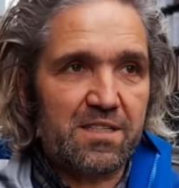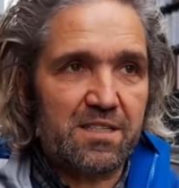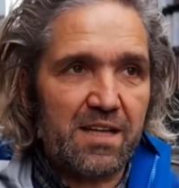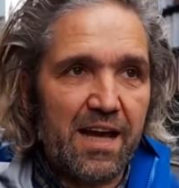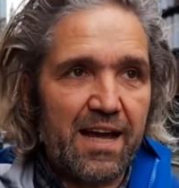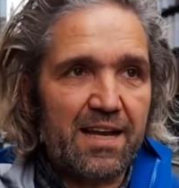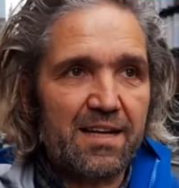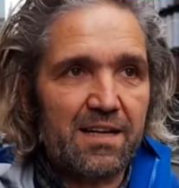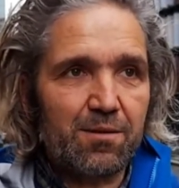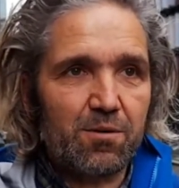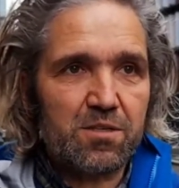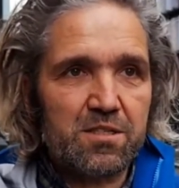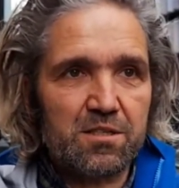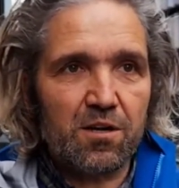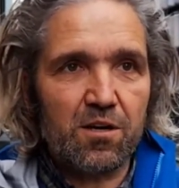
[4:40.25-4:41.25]
In the end, there
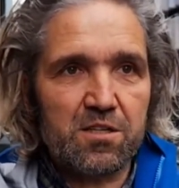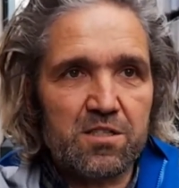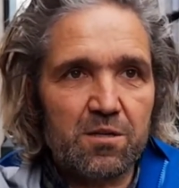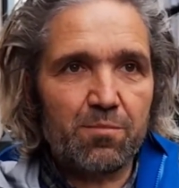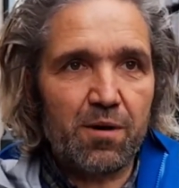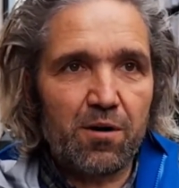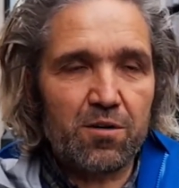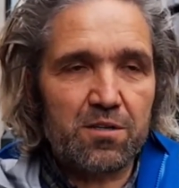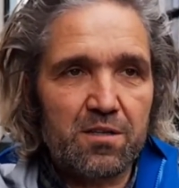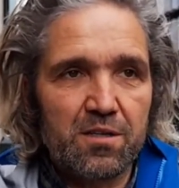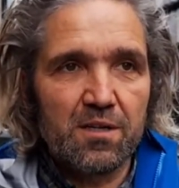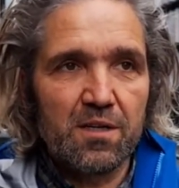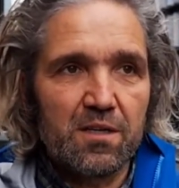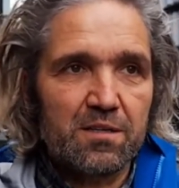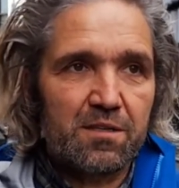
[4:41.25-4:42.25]
was also about,
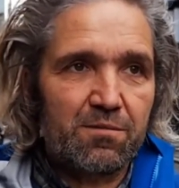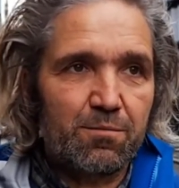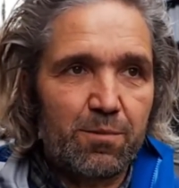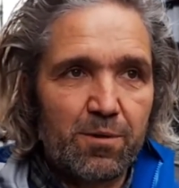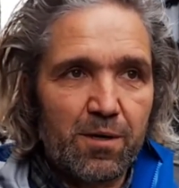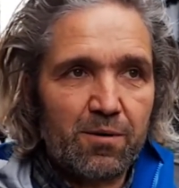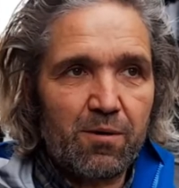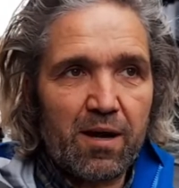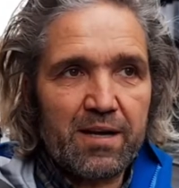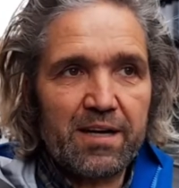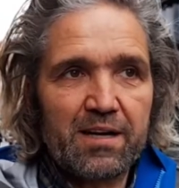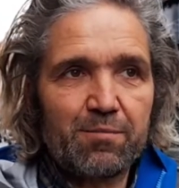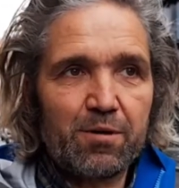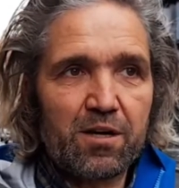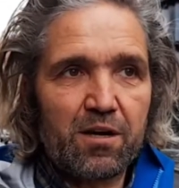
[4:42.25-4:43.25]
we are running
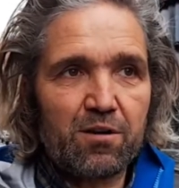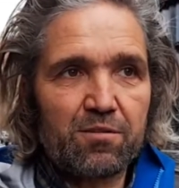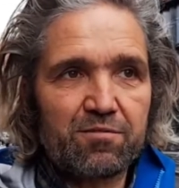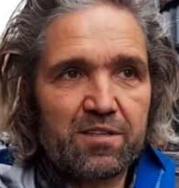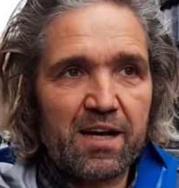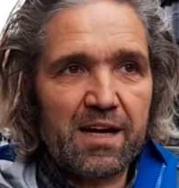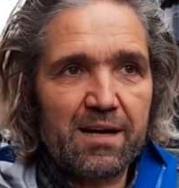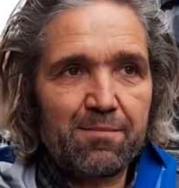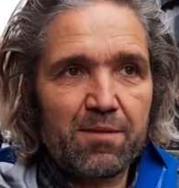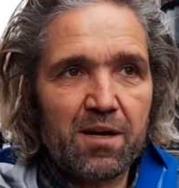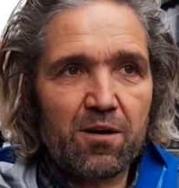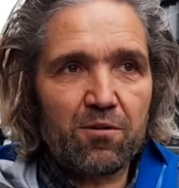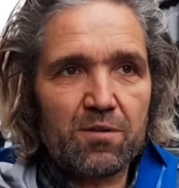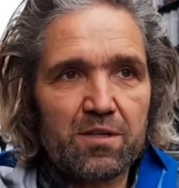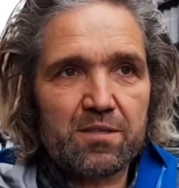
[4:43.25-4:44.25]
a bit out of time
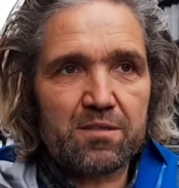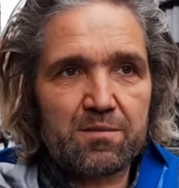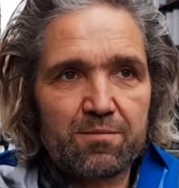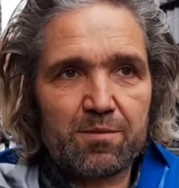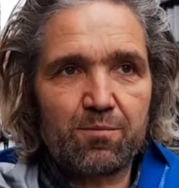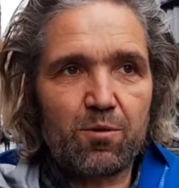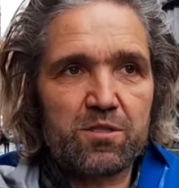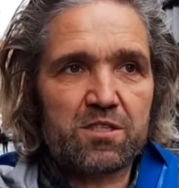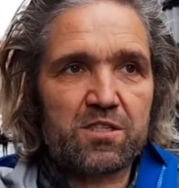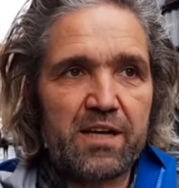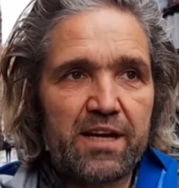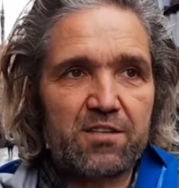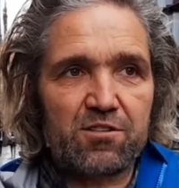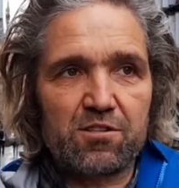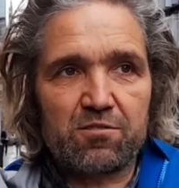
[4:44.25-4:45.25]
now. It was
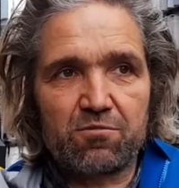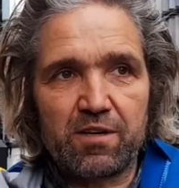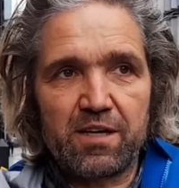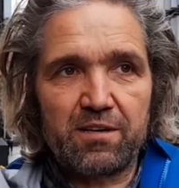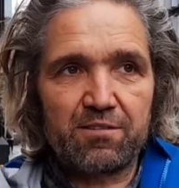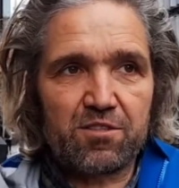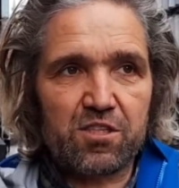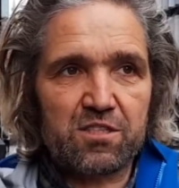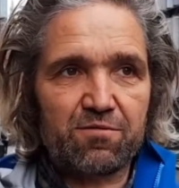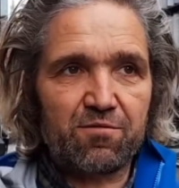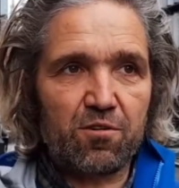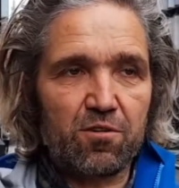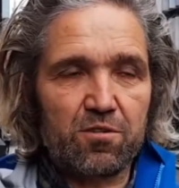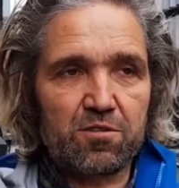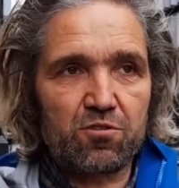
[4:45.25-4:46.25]
scheduled really just
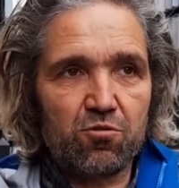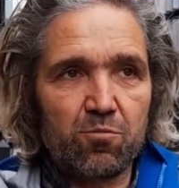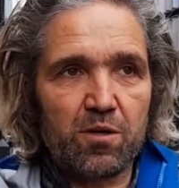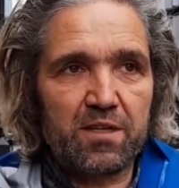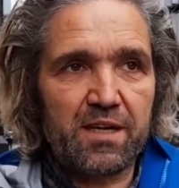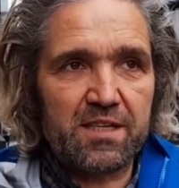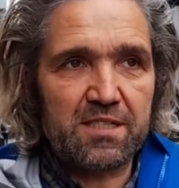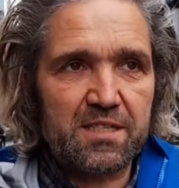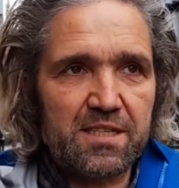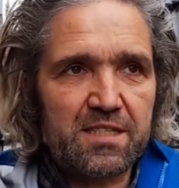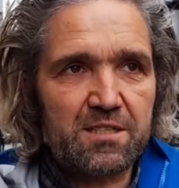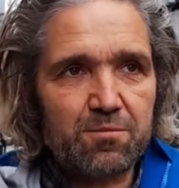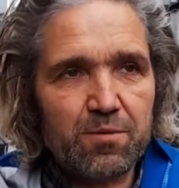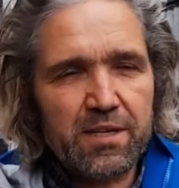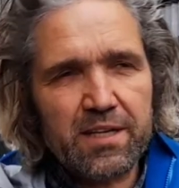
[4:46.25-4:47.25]
for 2 more days
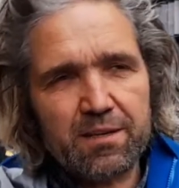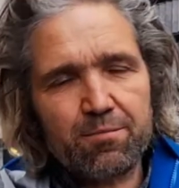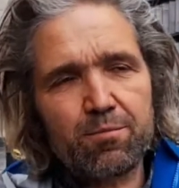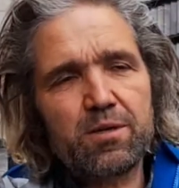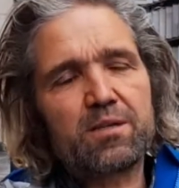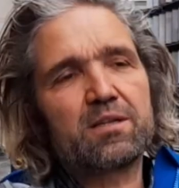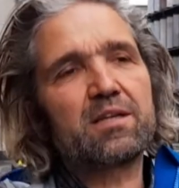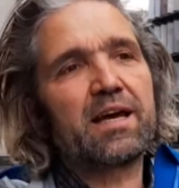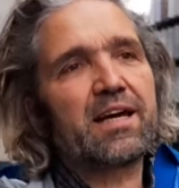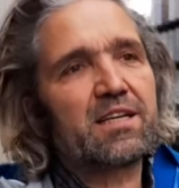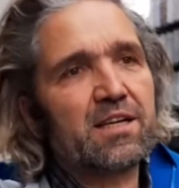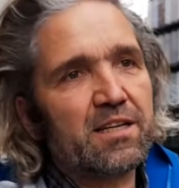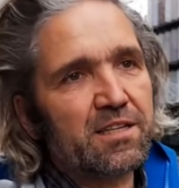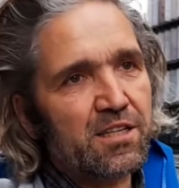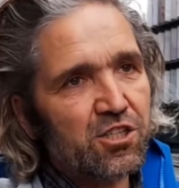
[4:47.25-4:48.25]
this week, with an
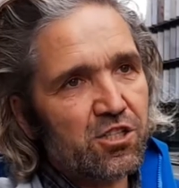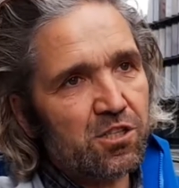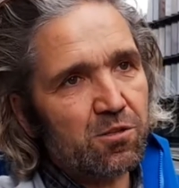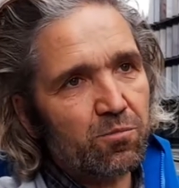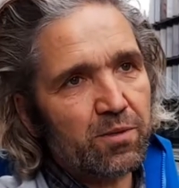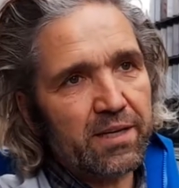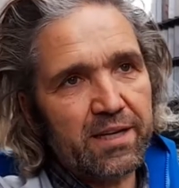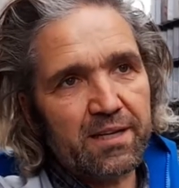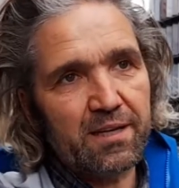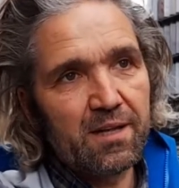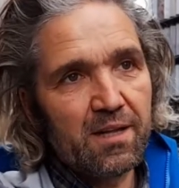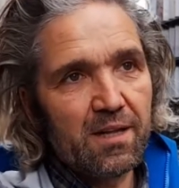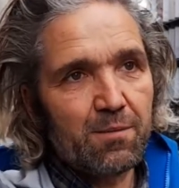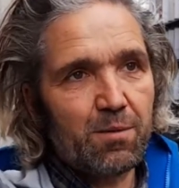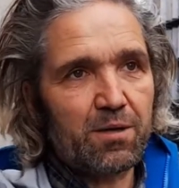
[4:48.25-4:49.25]
additional week,
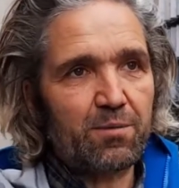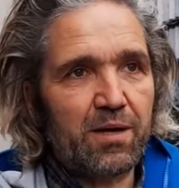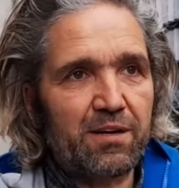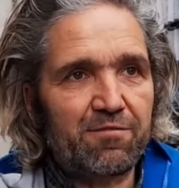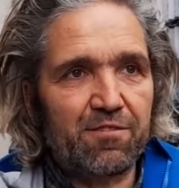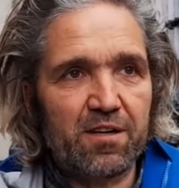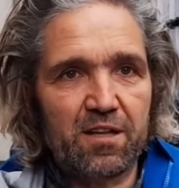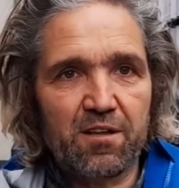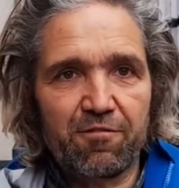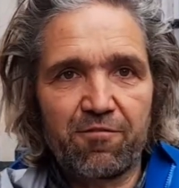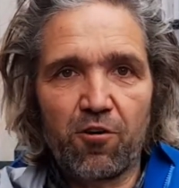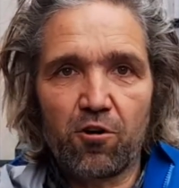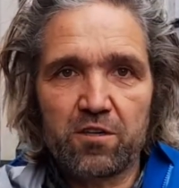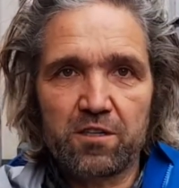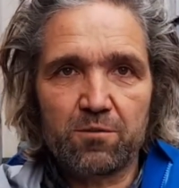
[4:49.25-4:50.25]
but we have another
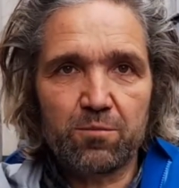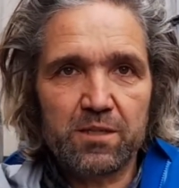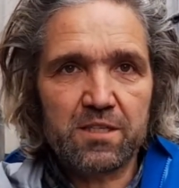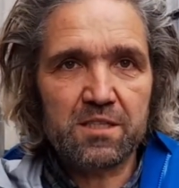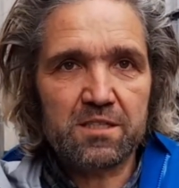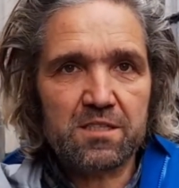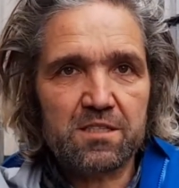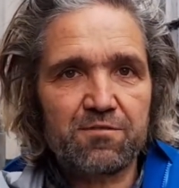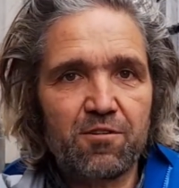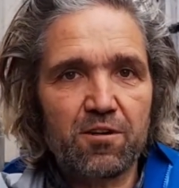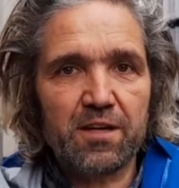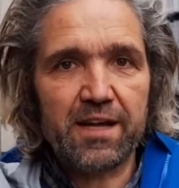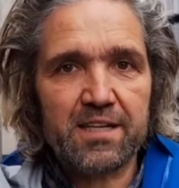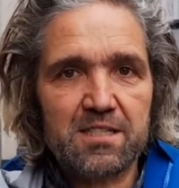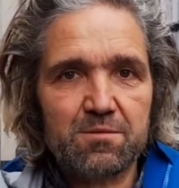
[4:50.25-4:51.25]
14 witnesses for
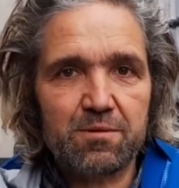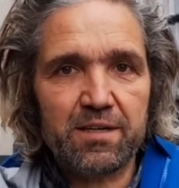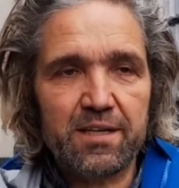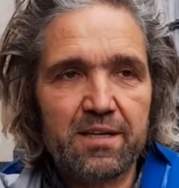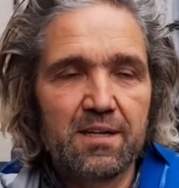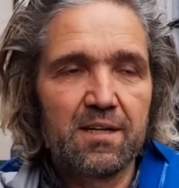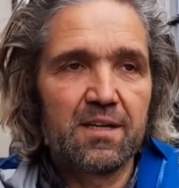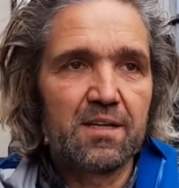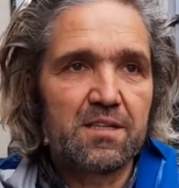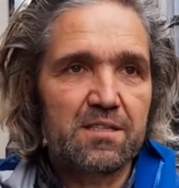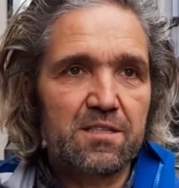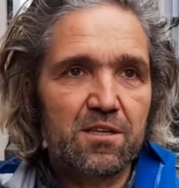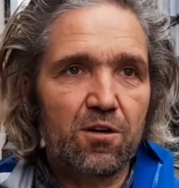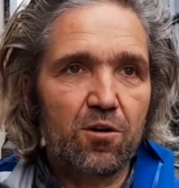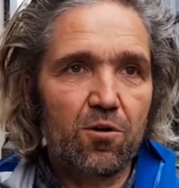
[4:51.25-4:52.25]
next week.
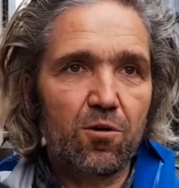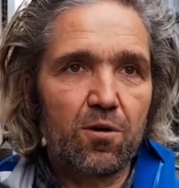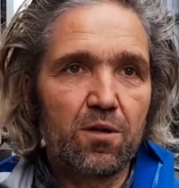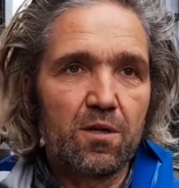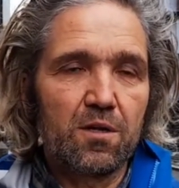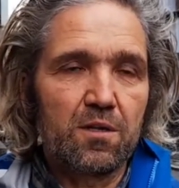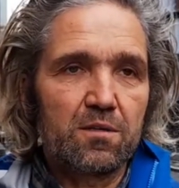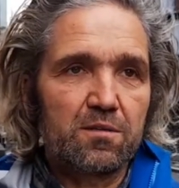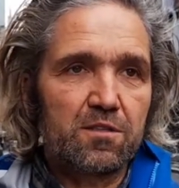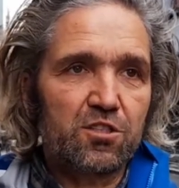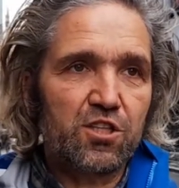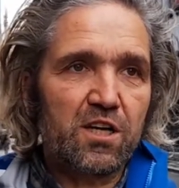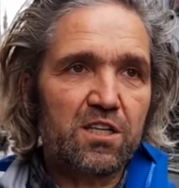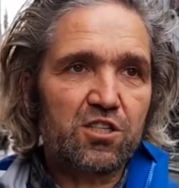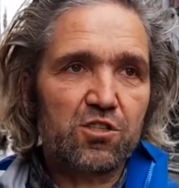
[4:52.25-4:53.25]
So the
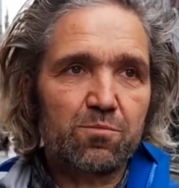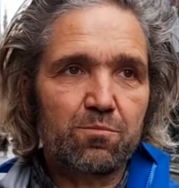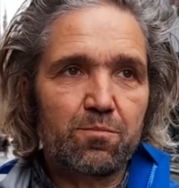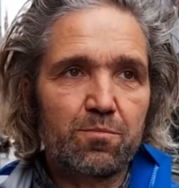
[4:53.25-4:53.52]
judge